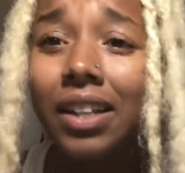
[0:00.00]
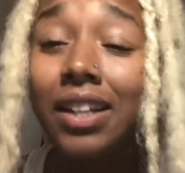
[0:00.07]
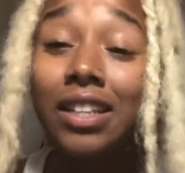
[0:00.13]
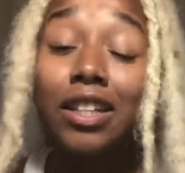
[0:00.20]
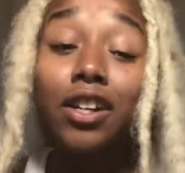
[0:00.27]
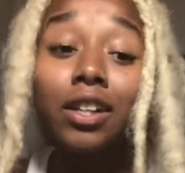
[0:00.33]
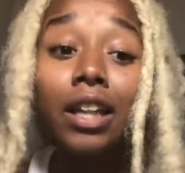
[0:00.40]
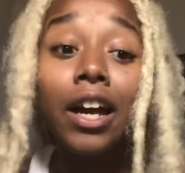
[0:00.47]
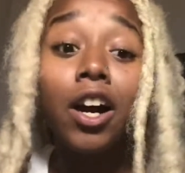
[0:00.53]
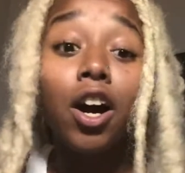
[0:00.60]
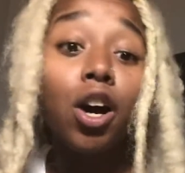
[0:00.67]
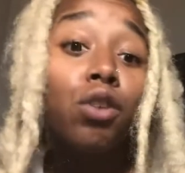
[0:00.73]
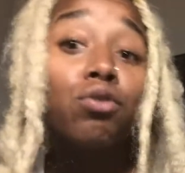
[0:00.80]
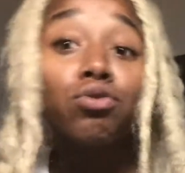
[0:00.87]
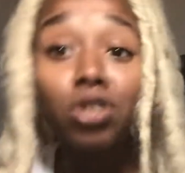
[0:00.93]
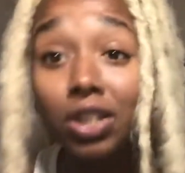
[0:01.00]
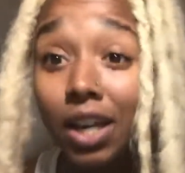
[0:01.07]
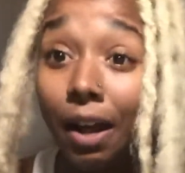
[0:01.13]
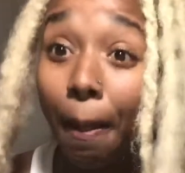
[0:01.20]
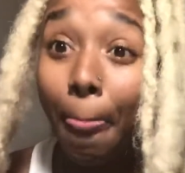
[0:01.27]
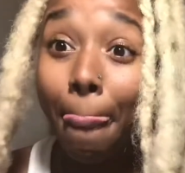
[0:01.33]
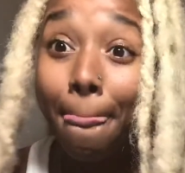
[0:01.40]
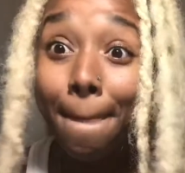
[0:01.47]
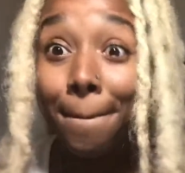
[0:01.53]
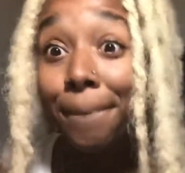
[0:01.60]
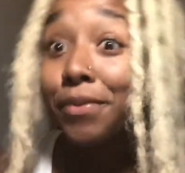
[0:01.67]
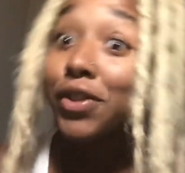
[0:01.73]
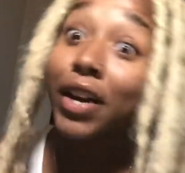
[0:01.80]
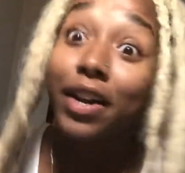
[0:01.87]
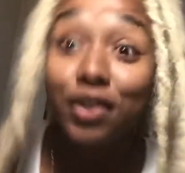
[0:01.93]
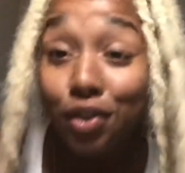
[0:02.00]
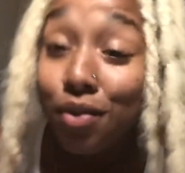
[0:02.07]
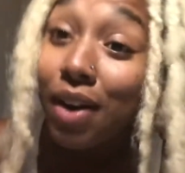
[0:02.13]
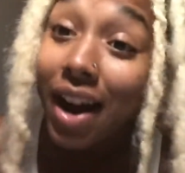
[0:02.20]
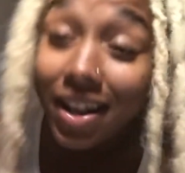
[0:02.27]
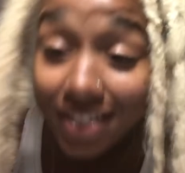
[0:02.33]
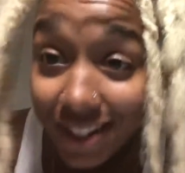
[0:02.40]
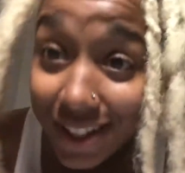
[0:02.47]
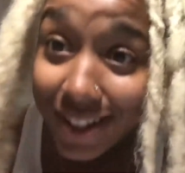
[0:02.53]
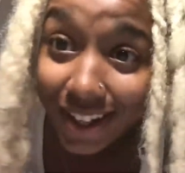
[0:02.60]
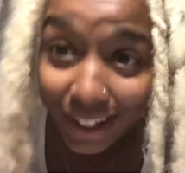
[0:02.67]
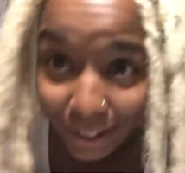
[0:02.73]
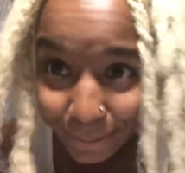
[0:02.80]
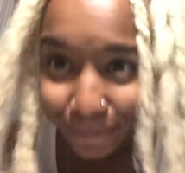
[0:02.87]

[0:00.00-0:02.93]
And you're like, oh shit, there's a rising sign.